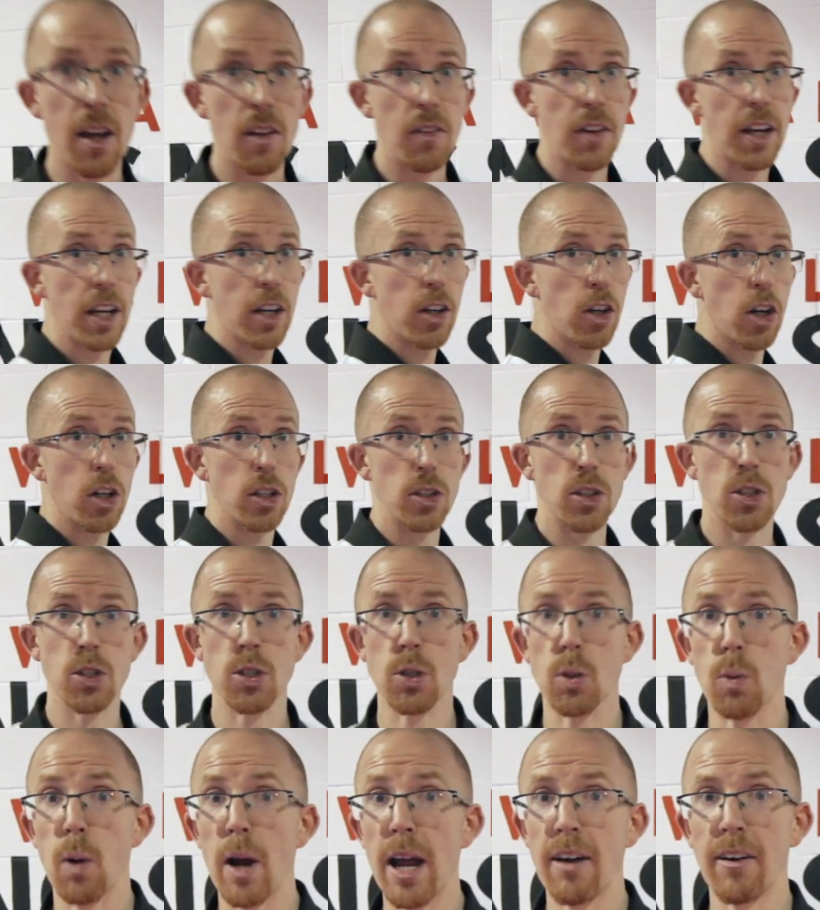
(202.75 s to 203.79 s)
They are not
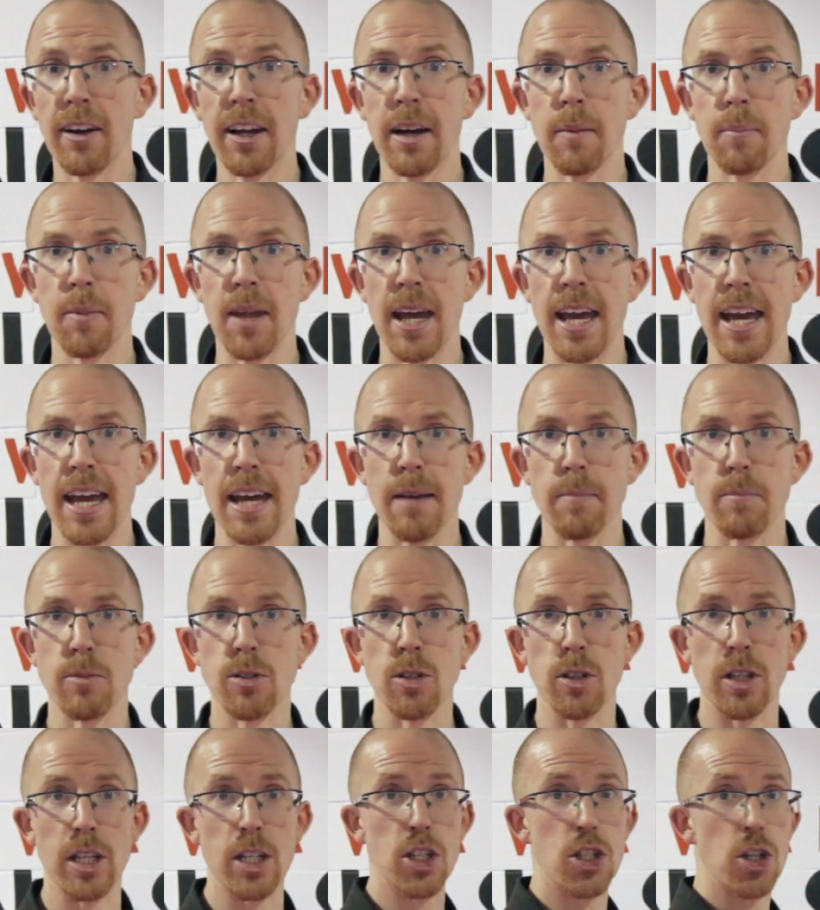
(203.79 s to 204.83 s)
squaring up their hips,
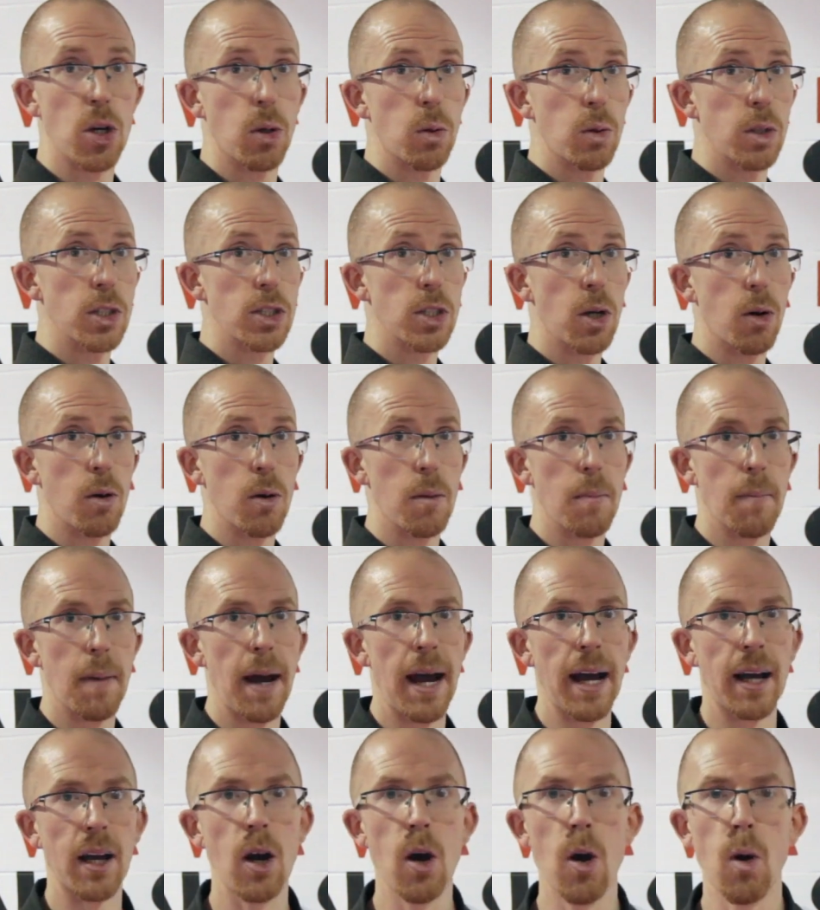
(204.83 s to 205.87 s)
so their shoulder's going
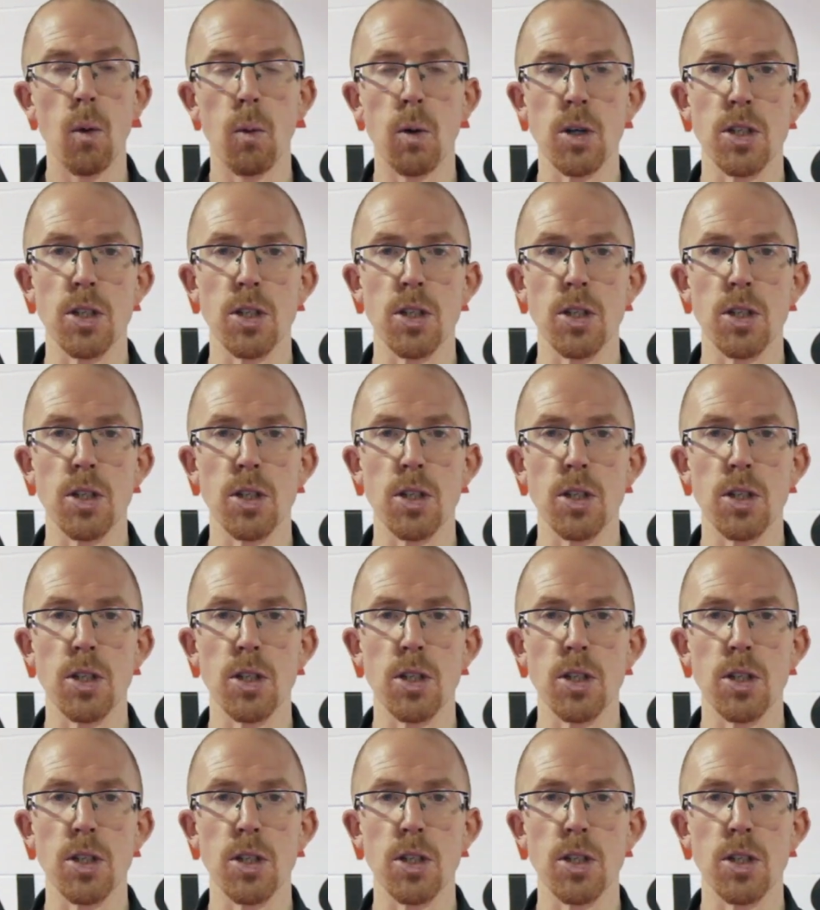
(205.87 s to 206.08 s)
back,